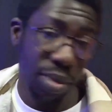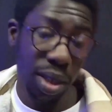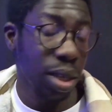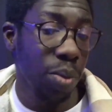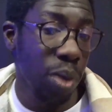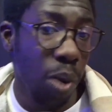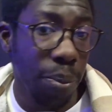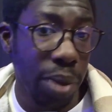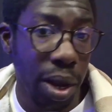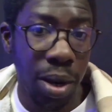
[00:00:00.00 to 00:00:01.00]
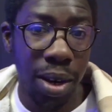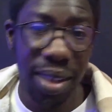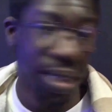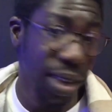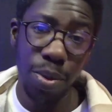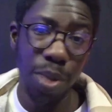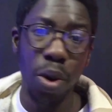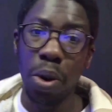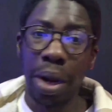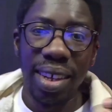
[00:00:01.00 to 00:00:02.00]
Tell me more, Pierre. Tell me
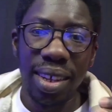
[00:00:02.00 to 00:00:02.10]
more.